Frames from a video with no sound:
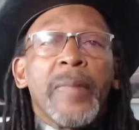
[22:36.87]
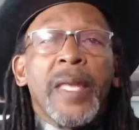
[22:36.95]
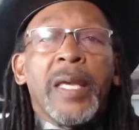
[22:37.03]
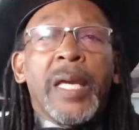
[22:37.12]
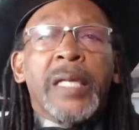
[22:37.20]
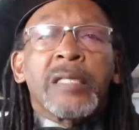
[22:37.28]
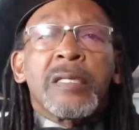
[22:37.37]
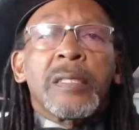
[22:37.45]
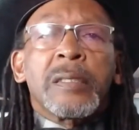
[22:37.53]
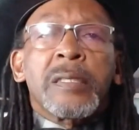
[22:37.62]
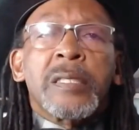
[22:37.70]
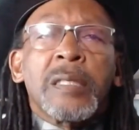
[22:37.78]
At
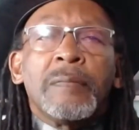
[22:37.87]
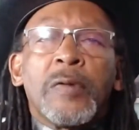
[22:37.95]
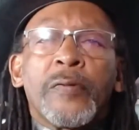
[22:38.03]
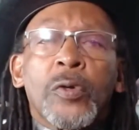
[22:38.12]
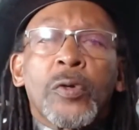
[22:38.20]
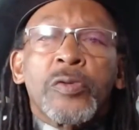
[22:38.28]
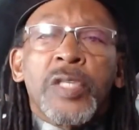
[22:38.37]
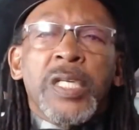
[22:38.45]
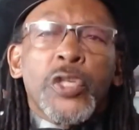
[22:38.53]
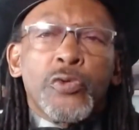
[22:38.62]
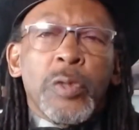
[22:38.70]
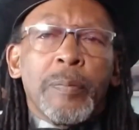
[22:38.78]
some of those
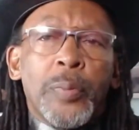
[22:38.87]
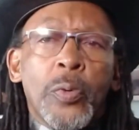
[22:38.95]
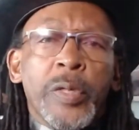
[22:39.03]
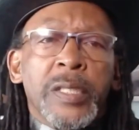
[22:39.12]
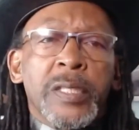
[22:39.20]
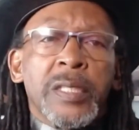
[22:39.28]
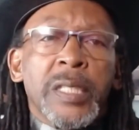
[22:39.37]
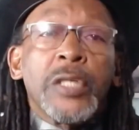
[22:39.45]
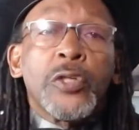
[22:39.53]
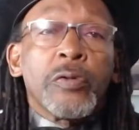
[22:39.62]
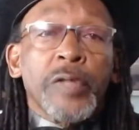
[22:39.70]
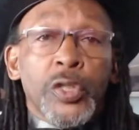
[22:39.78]
entry points
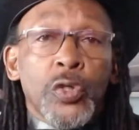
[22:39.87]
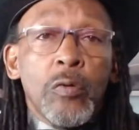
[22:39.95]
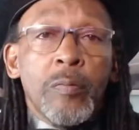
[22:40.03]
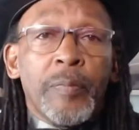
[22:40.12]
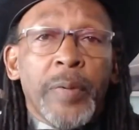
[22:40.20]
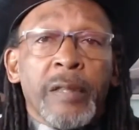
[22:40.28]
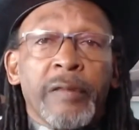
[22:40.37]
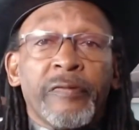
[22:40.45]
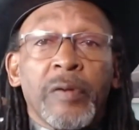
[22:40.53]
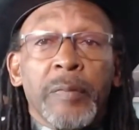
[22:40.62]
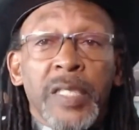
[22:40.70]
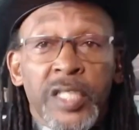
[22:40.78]
into the towpath
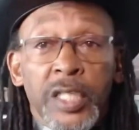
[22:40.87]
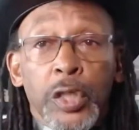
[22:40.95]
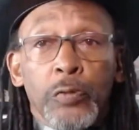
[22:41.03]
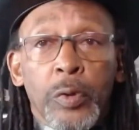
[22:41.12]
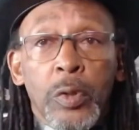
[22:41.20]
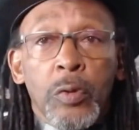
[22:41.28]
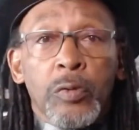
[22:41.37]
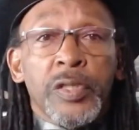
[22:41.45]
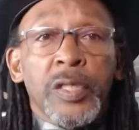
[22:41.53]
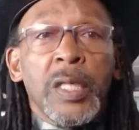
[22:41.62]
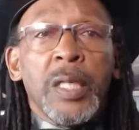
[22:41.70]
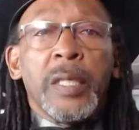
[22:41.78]
from the city
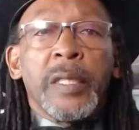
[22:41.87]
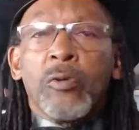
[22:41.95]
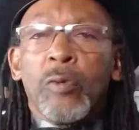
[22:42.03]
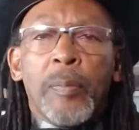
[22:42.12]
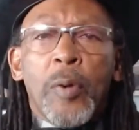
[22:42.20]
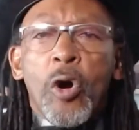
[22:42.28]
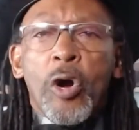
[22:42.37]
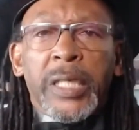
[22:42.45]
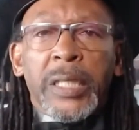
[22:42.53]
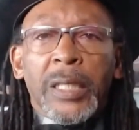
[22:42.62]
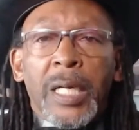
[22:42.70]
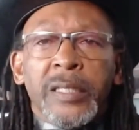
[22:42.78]
roads, there were
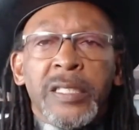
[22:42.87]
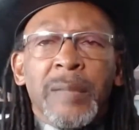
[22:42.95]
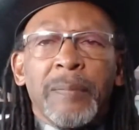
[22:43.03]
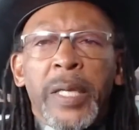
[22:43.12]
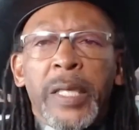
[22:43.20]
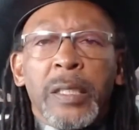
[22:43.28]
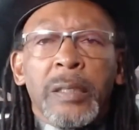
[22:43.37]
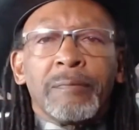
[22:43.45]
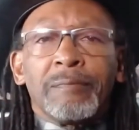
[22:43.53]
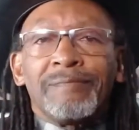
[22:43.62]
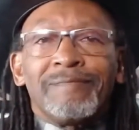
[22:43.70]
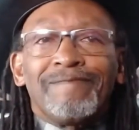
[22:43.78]
parking lots that made it
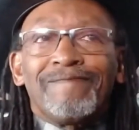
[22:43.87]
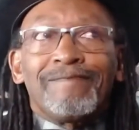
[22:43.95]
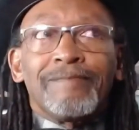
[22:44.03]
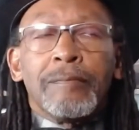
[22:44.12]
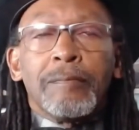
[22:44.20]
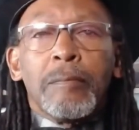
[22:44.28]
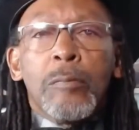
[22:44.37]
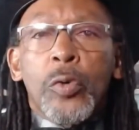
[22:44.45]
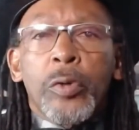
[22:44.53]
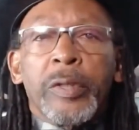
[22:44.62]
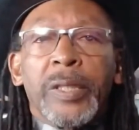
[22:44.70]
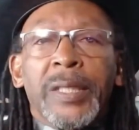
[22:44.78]

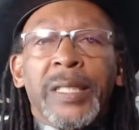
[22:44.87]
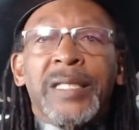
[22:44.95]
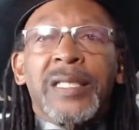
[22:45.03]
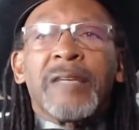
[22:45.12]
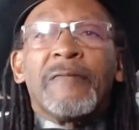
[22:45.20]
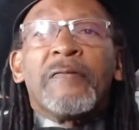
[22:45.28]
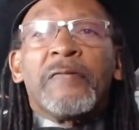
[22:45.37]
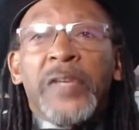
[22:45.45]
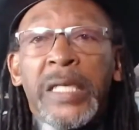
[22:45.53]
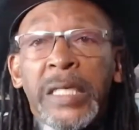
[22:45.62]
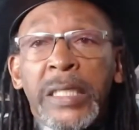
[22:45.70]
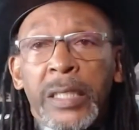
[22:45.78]
more
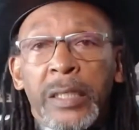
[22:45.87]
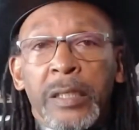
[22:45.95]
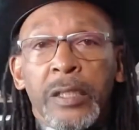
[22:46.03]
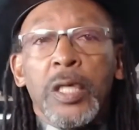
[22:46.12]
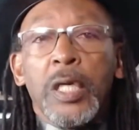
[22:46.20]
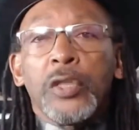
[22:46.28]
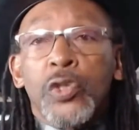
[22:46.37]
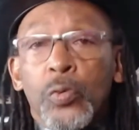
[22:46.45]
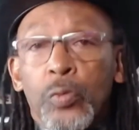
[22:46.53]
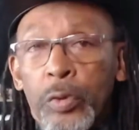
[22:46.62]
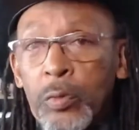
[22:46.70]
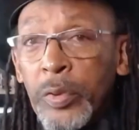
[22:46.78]
convenient to
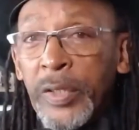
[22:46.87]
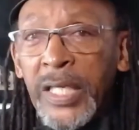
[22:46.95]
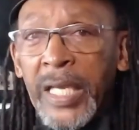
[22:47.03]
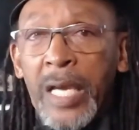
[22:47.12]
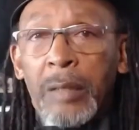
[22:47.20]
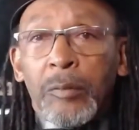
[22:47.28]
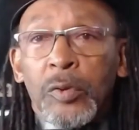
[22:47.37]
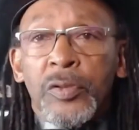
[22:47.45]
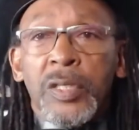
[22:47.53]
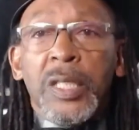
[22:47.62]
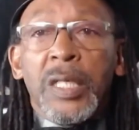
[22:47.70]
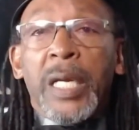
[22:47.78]
work with the
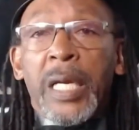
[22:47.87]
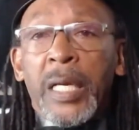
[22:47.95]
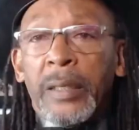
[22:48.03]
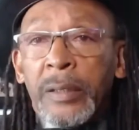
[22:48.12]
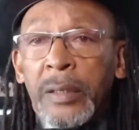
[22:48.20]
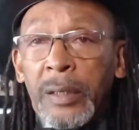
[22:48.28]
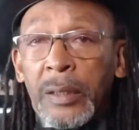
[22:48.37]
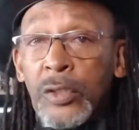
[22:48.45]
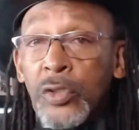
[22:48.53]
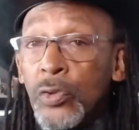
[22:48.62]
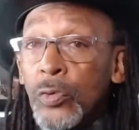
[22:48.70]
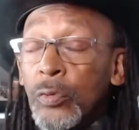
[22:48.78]
animals and
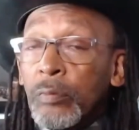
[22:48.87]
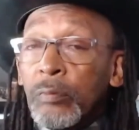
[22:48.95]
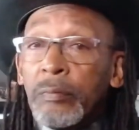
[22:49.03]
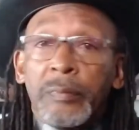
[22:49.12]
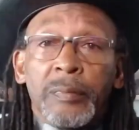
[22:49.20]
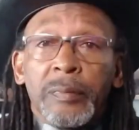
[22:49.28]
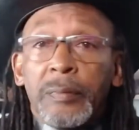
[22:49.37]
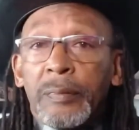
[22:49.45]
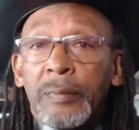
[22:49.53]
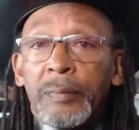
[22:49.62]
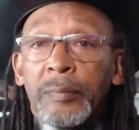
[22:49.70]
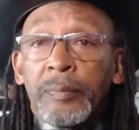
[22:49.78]
to
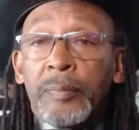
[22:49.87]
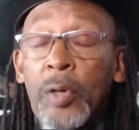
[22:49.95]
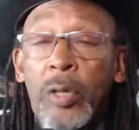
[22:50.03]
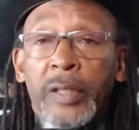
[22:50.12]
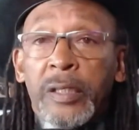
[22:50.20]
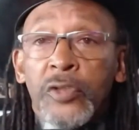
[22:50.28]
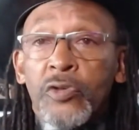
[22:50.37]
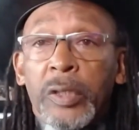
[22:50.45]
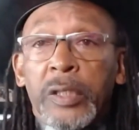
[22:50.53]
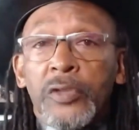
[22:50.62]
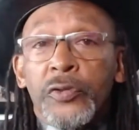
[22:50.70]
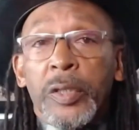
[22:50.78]
park the
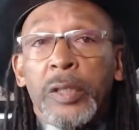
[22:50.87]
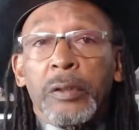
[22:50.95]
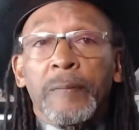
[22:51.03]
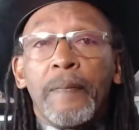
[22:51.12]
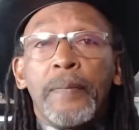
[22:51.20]
truck and trailer.